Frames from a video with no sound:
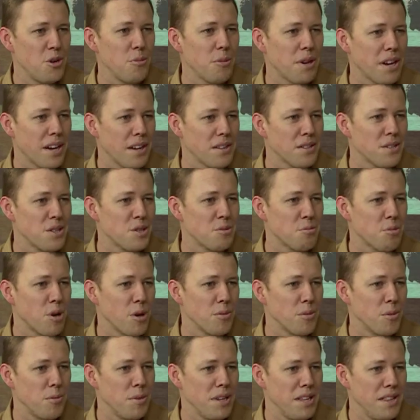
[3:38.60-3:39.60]
bedroom counts is
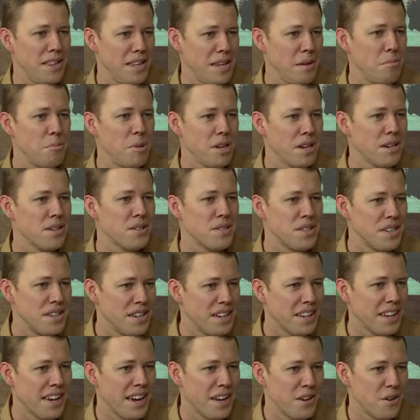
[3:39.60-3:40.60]
probably the
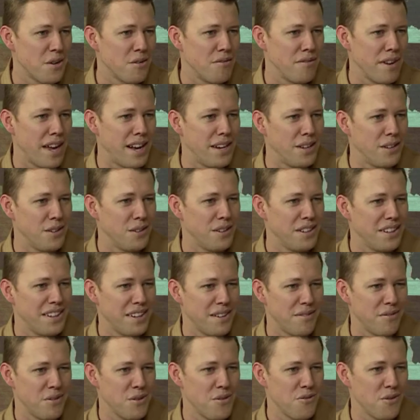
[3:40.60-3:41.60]
biggest indicator of value.
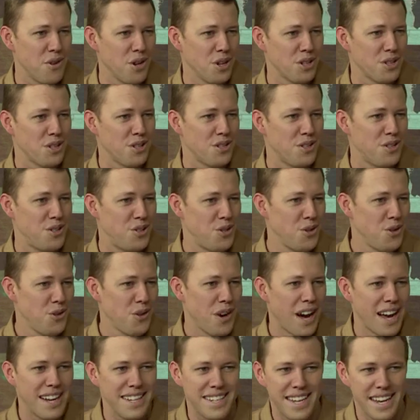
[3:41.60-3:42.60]
Yeah. If you've got
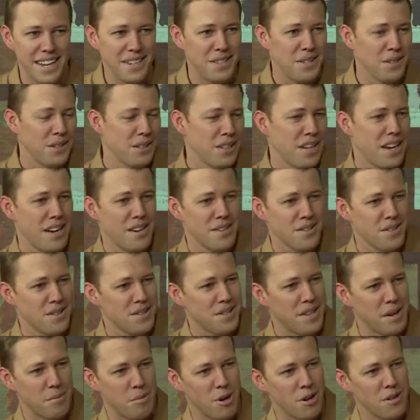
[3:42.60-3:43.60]
two identical
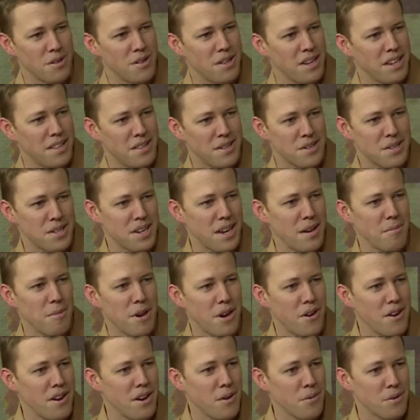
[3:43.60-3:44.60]
houses, they're both in the
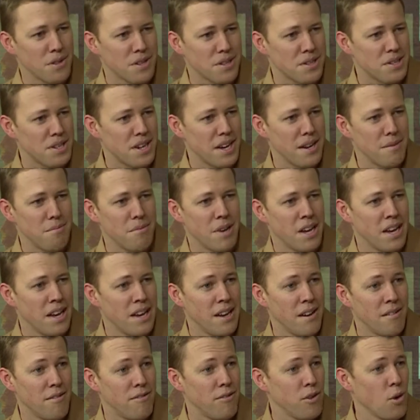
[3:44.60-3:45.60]
same area with the same
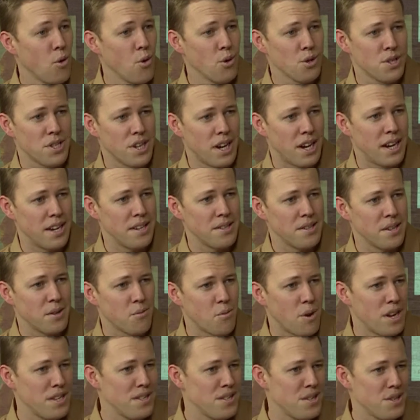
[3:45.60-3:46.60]
floor
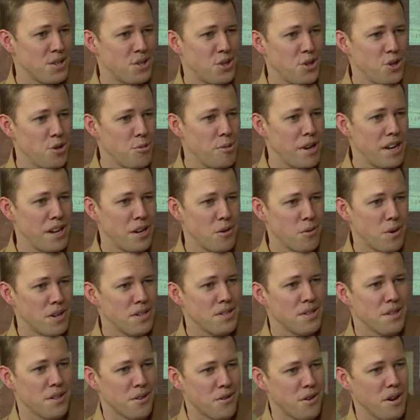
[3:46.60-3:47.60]
size, and one's a two-bed
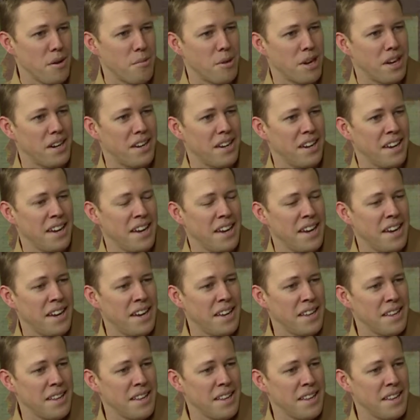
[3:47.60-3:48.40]
and one's a three-bed,